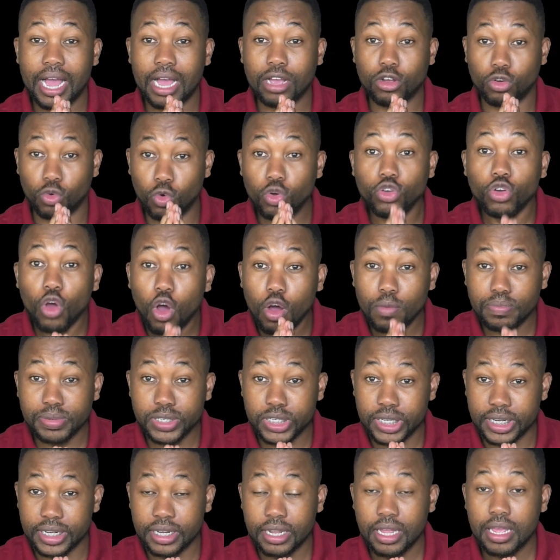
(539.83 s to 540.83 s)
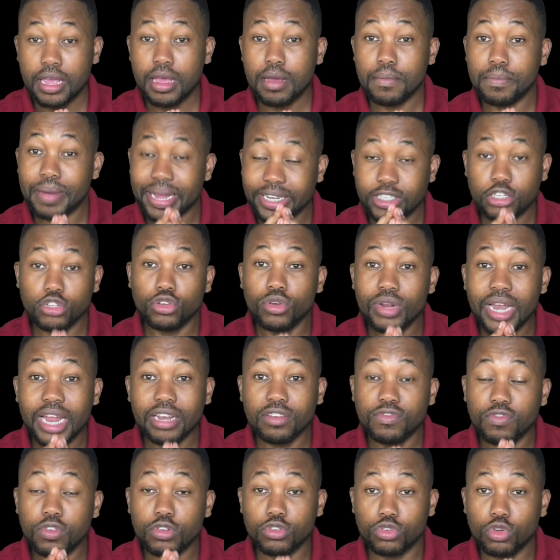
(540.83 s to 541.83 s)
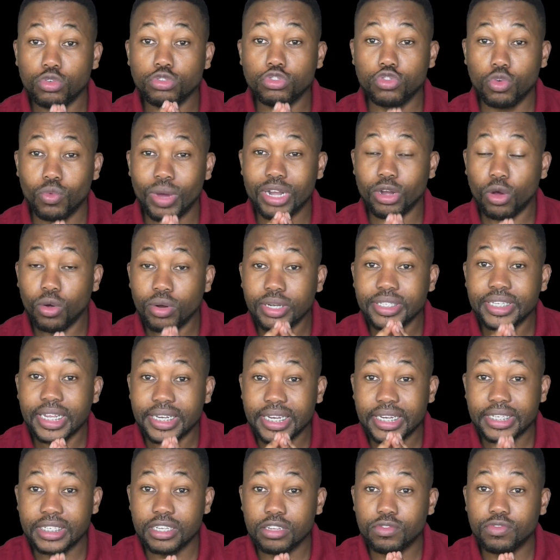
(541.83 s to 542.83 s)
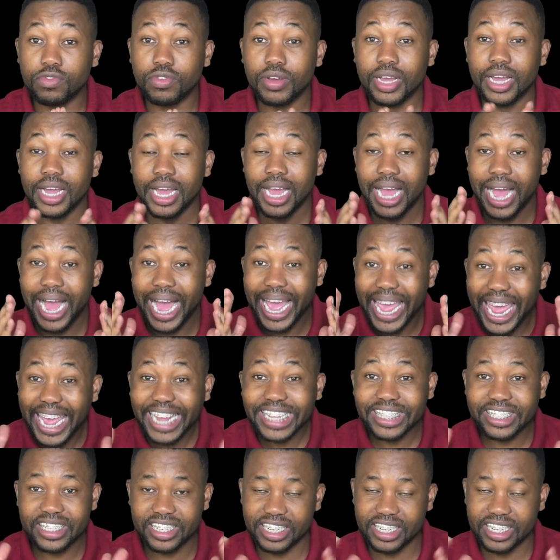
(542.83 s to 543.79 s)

good option, particularly for those who want alternative entrance